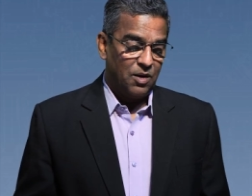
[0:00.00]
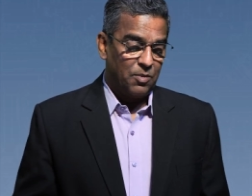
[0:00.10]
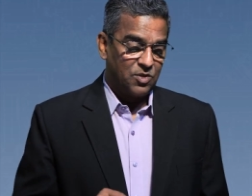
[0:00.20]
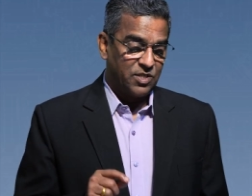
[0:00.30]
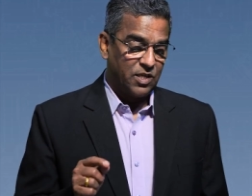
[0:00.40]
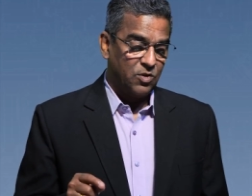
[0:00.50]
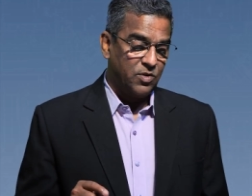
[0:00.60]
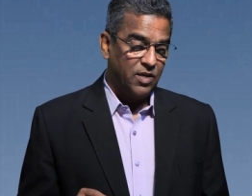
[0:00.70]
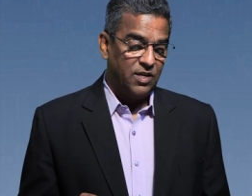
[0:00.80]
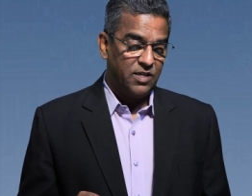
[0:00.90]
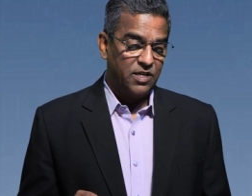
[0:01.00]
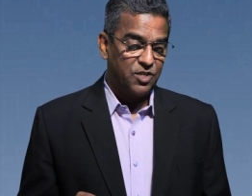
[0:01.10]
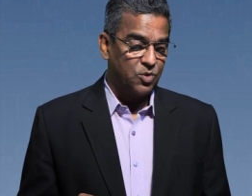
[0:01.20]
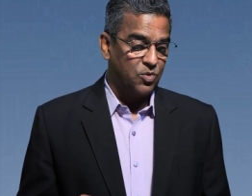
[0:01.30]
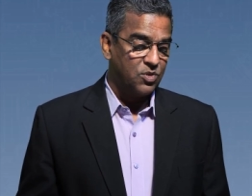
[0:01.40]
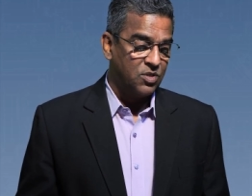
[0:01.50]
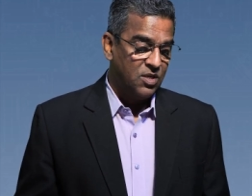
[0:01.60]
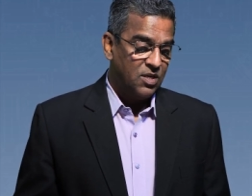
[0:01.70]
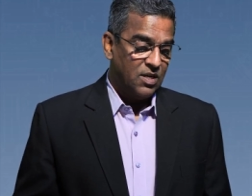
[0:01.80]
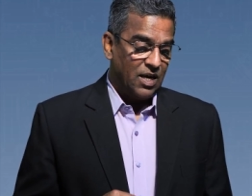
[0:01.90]
about security-related issues
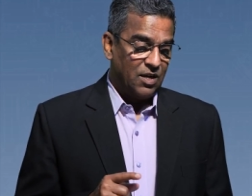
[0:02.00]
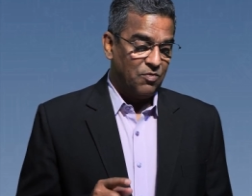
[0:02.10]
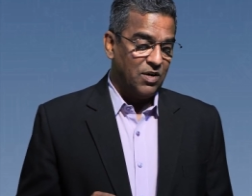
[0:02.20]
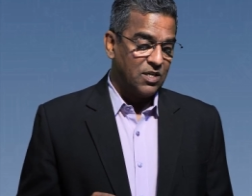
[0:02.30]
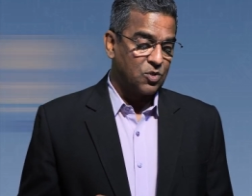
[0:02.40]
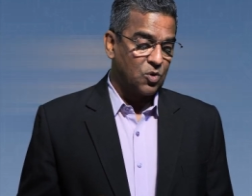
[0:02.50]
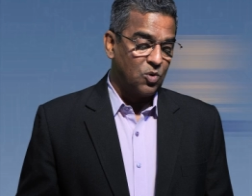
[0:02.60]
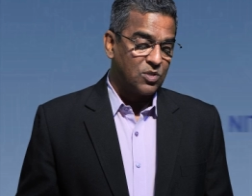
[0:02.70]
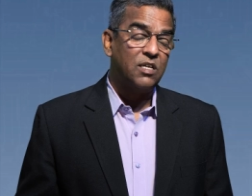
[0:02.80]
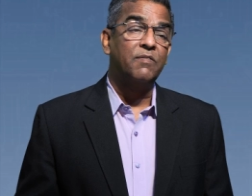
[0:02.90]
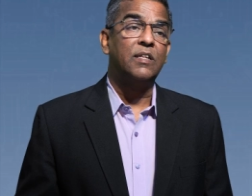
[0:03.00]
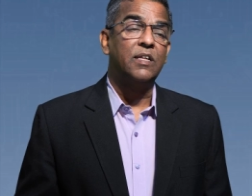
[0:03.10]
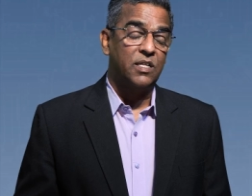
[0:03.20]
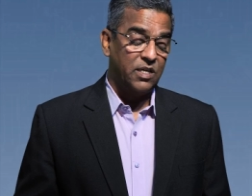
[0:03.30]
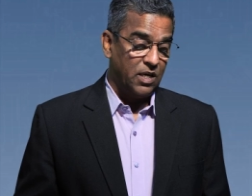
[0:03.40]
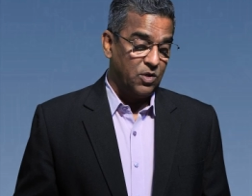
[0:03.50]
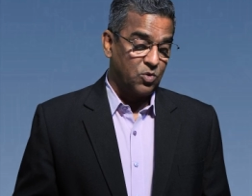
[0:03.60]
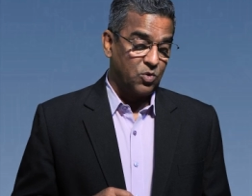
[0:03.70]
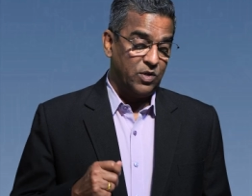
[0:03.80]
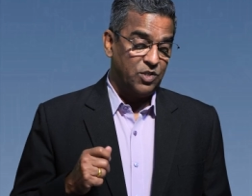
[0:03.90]
and works closely with Niti
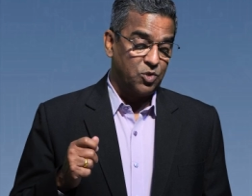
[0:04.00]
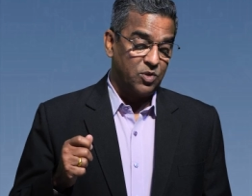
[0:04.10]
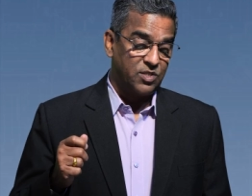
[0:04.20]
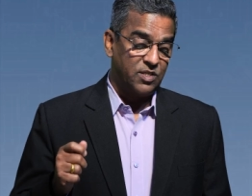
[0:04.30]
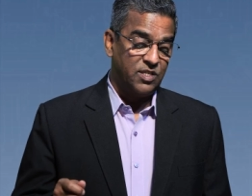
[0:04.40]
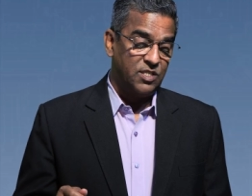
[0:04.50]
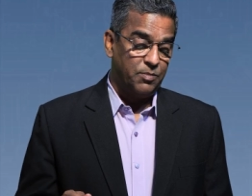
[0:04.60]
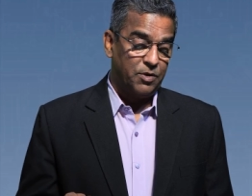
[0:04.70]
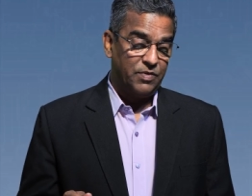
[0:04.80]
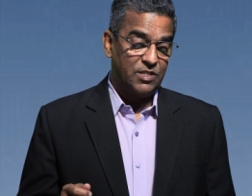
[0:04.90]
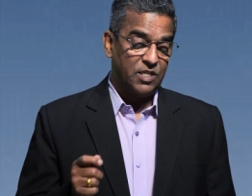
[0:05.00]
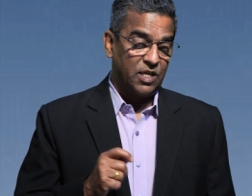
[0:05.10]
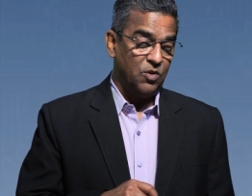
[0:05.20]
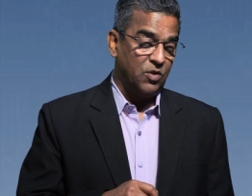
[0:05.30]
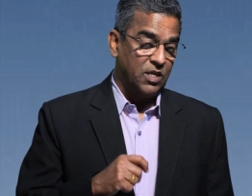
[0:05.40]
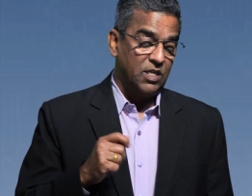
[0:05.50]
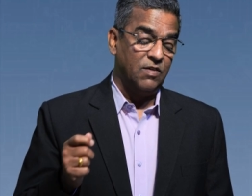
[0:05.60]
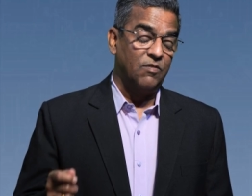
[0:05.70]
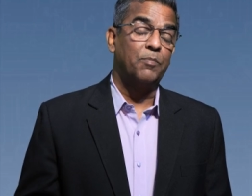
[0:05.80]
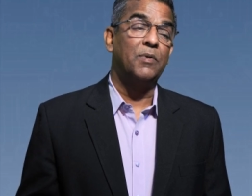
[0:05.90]
Aayog to ensure synergy between security and
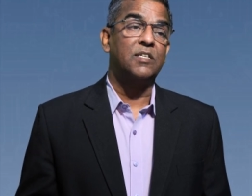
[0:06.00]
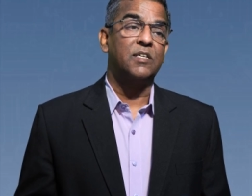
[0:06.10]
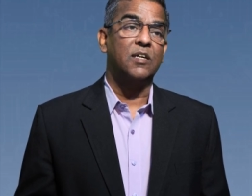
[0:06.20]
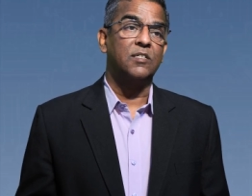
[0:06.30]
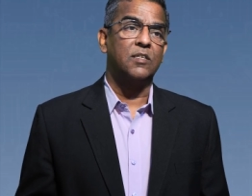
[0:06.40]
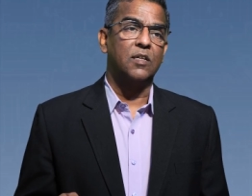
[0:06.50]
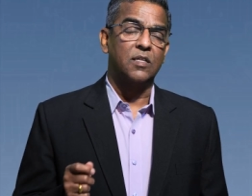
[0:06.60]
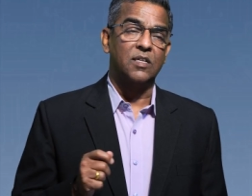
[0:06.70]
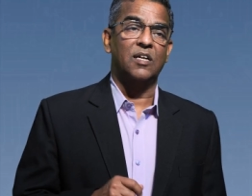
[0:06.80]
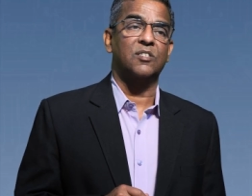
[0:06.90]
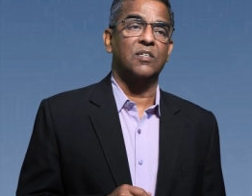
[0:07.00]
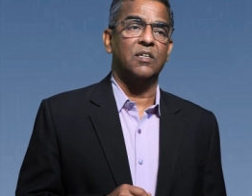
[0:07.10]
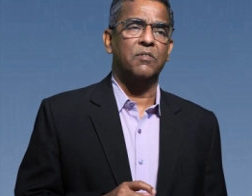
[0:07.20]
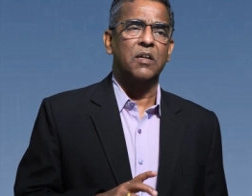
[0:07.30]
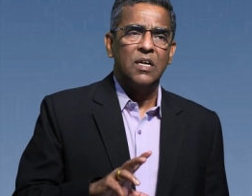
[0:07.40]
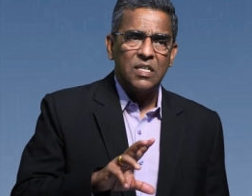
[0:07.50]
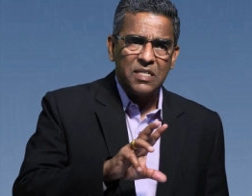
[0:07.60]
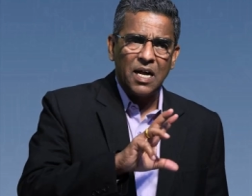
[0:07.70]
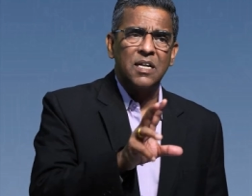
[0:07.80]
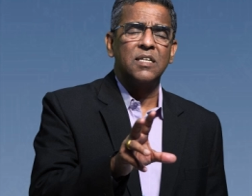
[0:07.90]
development strategies at the national level.
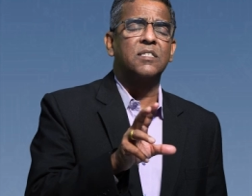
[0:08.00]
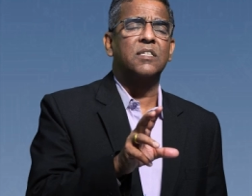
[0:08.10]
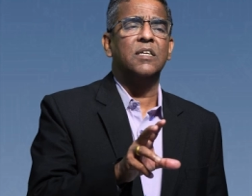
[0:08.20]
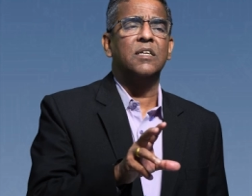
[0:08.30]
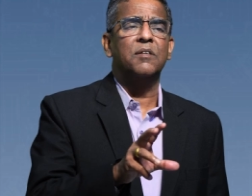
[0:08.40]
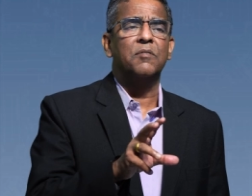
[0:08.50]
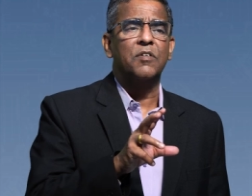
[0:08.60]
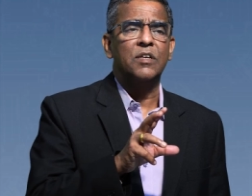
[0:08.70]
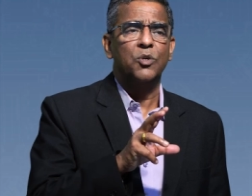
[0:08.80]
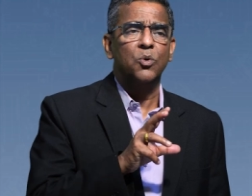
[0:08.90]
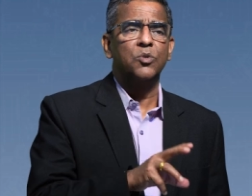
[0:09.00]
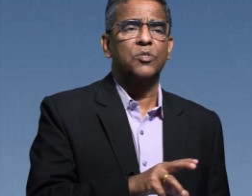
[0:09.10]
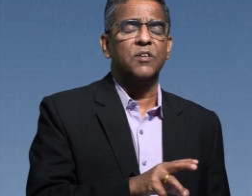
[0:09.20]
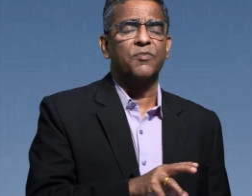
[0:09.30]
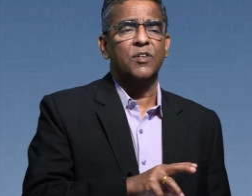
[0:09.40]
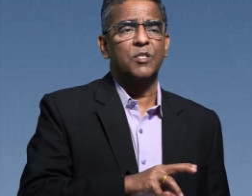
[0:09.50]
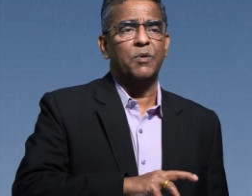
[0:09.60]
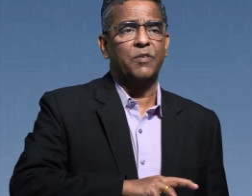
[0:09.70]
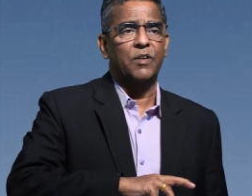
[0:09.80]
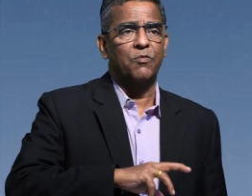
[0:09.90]
That is the huge difference
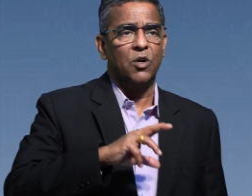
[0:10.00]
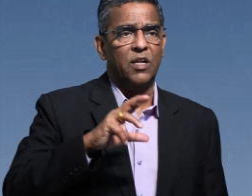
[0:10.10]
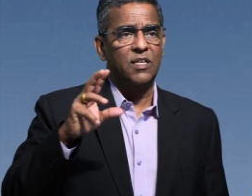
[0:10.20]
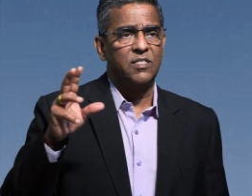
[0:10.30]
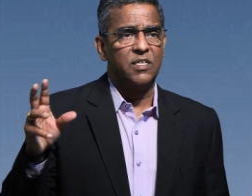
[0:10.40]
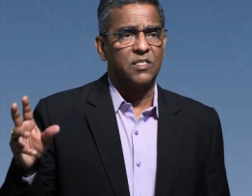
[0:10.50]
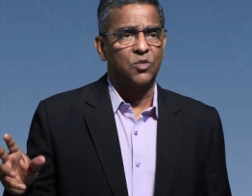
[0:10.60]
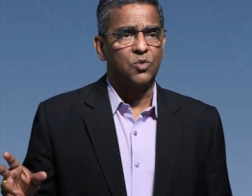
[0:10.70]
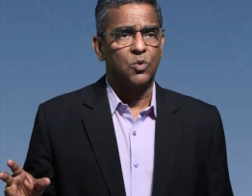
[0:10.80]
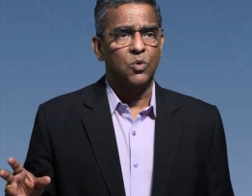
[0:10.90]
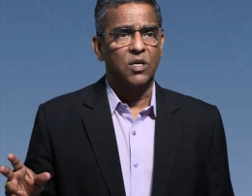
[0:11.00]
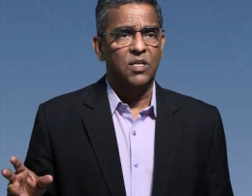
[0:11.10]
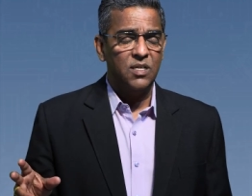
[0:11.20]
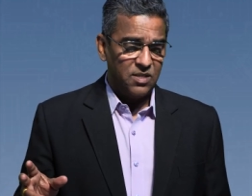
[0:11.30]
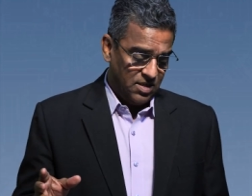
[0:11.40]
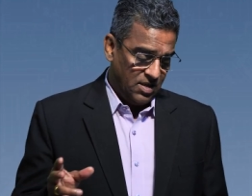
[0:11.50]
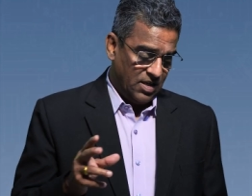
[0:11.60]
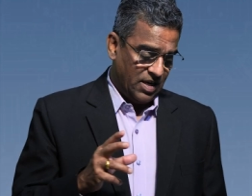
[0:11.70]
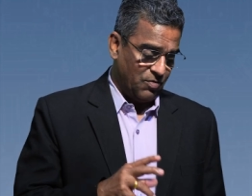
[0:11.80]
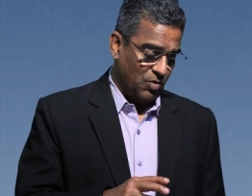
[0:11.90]
between what NSCS used to do earlier
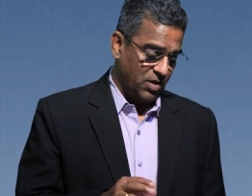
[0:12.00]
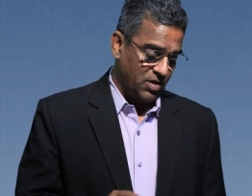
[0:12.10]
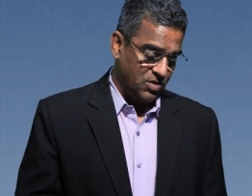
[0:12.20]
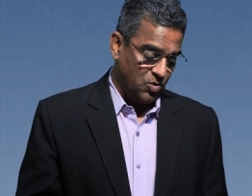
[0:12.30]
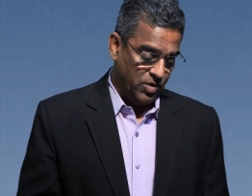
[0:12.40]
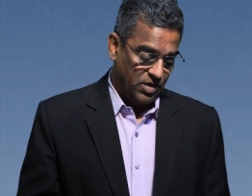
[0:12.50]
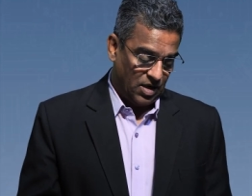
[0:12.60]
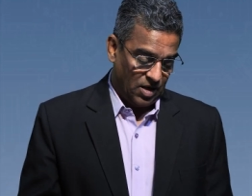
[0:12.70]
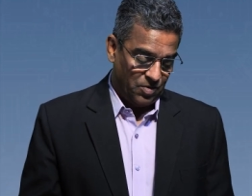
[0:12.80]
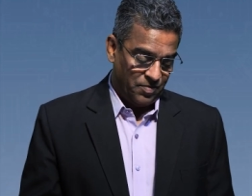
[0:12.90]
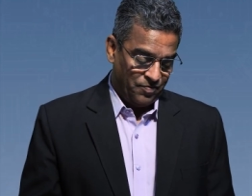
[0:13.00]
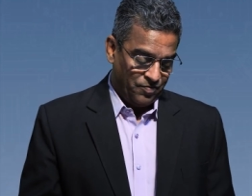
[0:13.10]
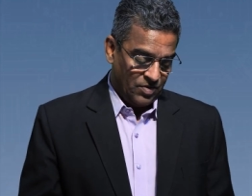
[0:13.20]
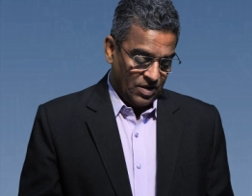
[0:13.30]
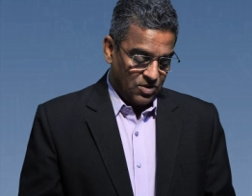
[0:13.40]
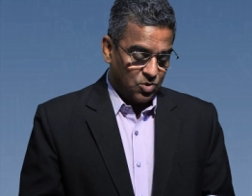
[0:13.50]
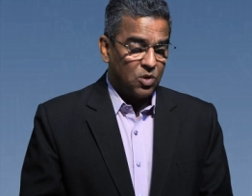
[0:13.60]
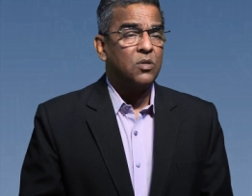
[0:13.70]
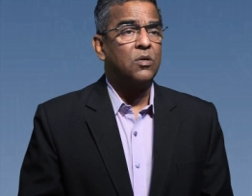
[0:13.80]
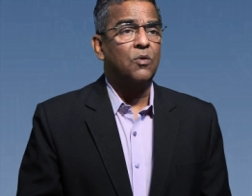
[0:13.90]
and what it is doing now.
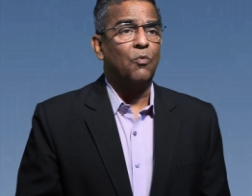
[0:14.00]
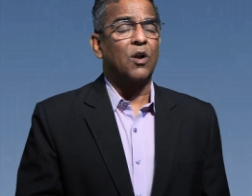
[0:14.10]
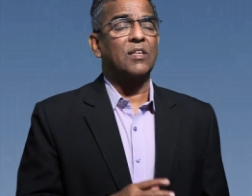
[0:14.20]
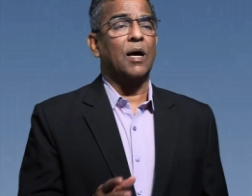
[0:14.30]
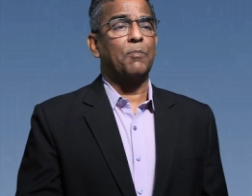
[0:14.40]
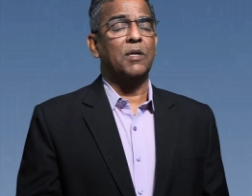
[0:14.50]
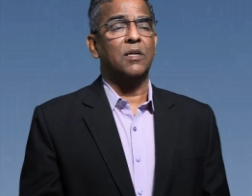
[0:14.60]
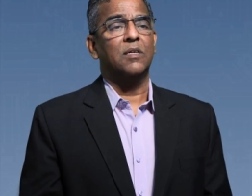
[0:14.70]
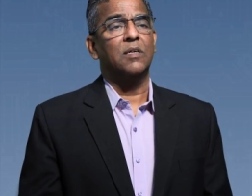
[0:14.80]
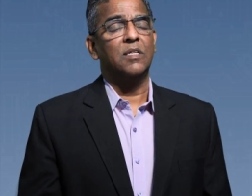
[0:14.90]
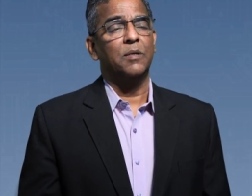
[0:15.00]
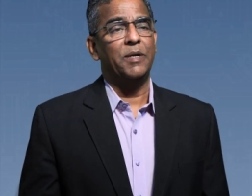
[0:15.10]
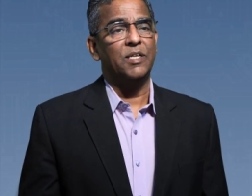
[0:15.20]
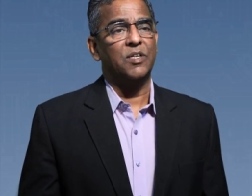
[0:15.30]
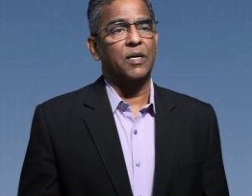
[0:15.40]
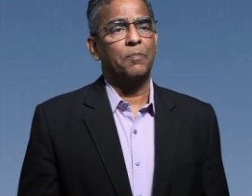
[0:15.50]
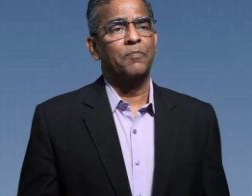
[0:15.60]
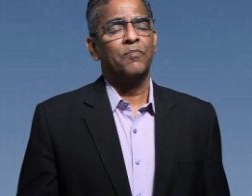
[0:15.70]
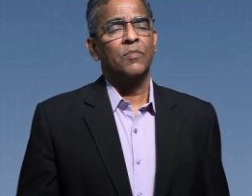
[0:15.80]
So what has happened in the meantime?